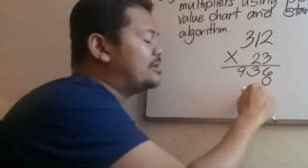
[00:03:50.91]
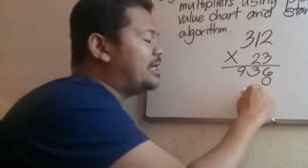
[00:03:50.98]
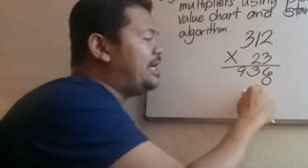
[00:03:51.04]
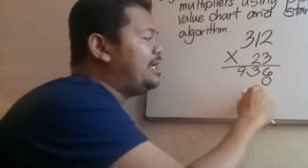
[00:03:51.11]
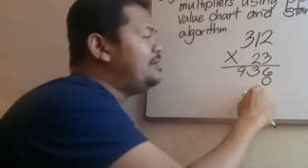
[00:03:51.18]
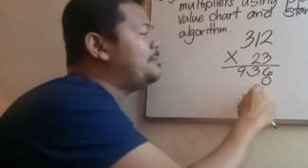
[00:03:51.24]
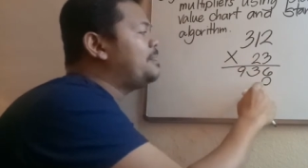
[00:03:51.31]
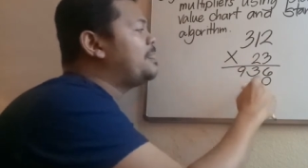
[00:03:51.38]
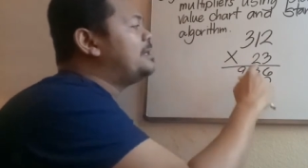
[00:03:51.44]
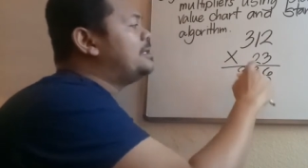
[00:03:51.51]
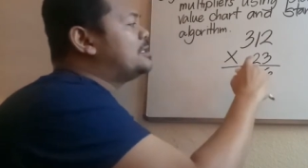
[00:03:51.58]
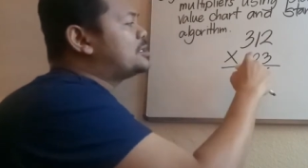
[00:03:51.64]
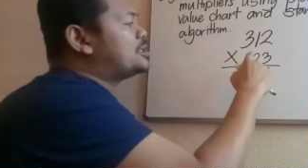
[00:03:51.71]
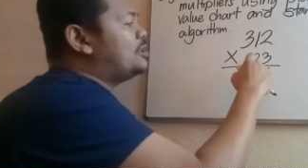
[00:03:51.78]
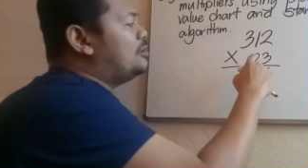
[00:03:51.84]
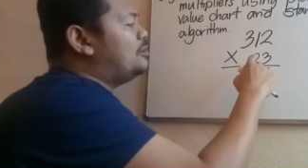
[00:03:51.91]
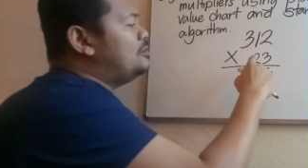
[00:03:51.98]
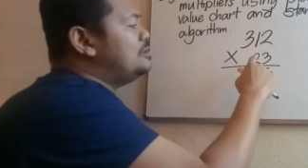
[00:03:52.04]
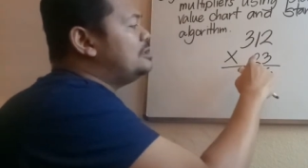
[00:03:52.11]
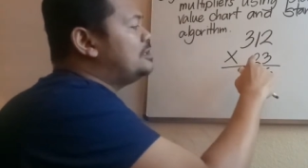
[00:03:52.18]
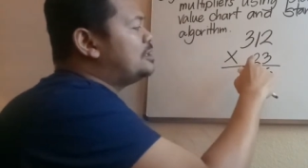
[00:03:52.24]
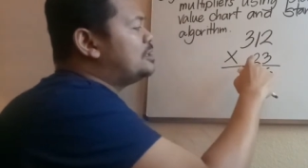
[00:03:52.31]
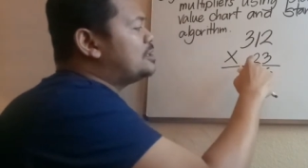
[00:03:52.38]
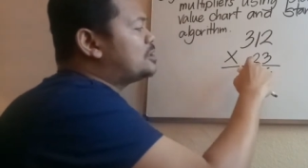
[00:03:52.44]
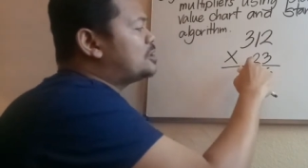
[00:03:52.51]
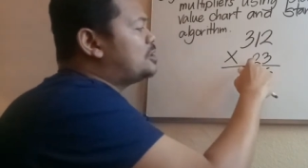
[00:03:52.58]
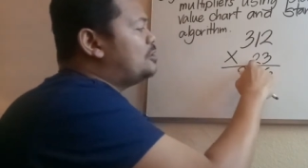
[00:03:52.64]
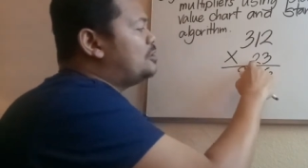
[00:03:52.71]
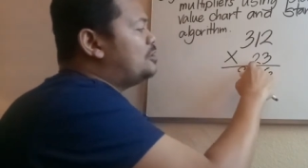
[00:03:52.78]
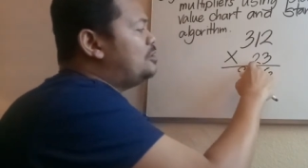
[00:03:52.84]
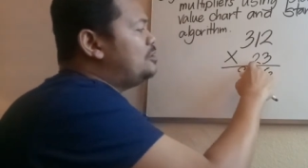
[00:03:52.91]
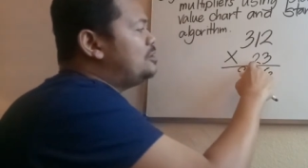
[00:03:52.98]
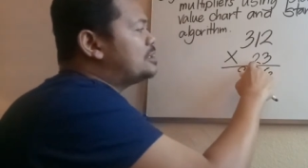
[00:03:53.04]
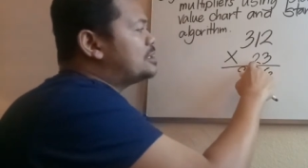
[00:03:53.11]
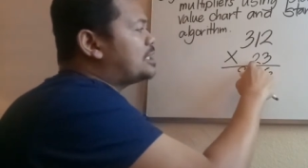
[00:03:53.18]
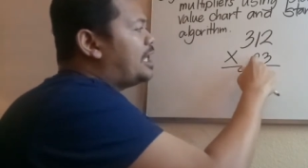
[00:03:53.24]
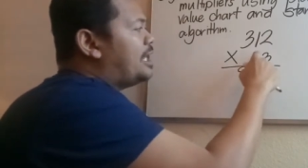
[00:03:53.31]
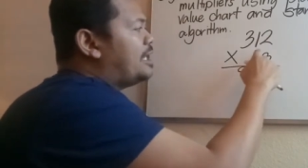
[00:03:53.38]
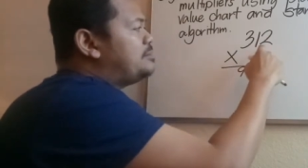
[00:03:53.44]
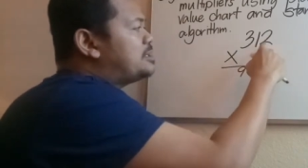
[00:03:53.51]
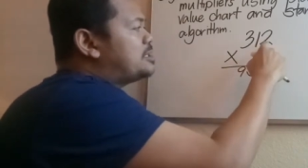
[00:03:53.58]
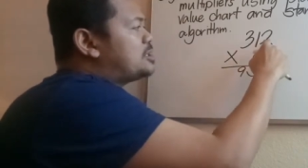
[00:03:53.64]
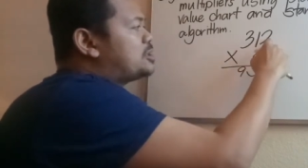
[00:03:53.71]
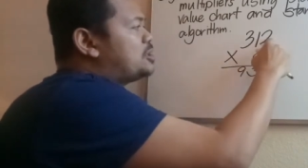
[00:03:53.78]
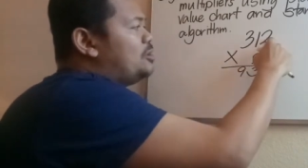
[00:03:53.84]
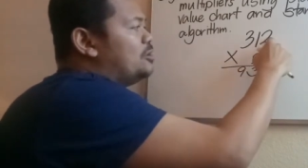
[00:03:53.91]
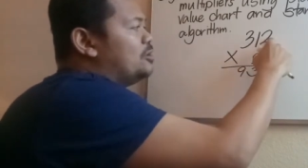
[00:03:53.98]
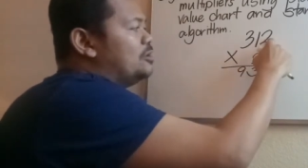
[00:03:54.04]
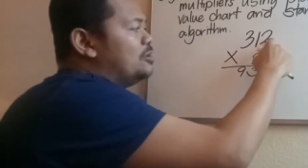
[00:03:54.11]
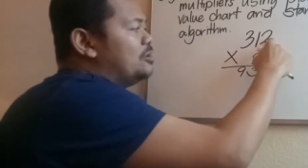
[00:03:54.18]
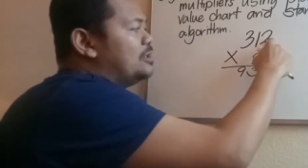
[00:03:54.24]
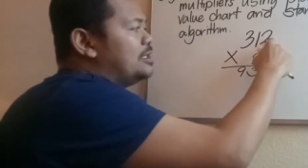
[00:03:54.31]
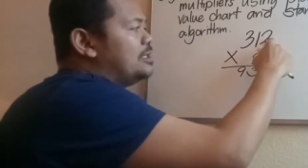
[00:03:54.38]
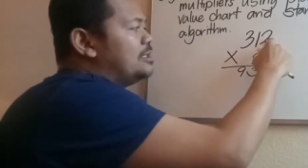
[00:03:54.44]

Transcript: Okay, so 2 times 2.